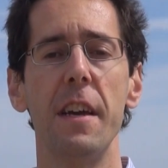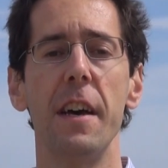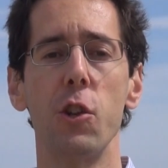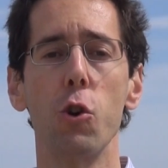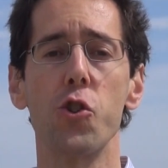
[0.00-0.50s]

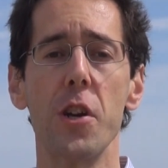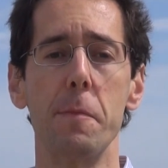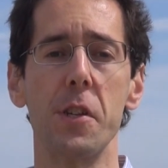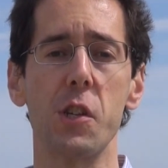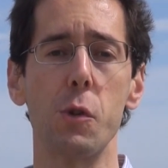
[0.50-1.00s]
and not
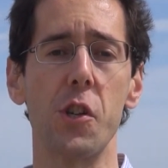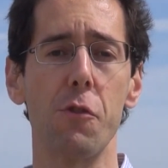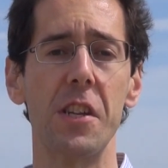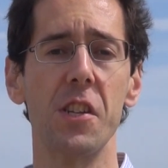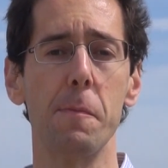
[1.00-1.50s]
treatments which
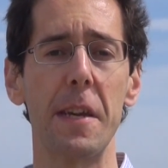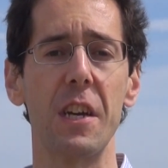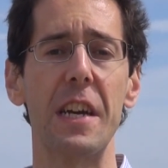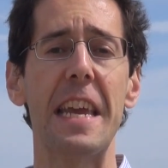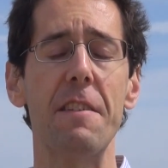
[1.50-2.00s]
threaten to make
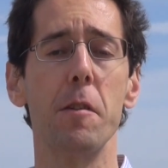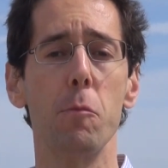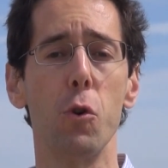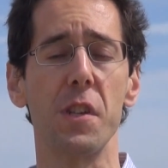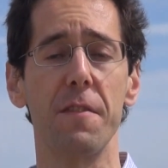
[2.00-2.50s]
her even
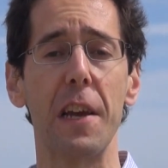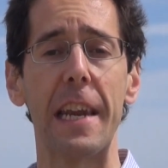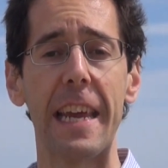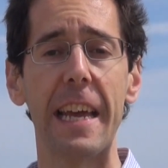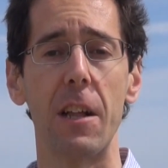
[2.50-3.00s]
more
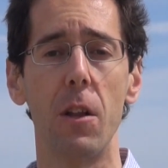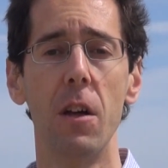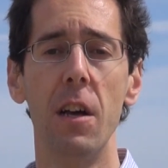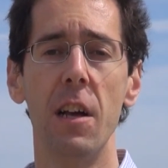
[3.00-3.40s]
severely ill,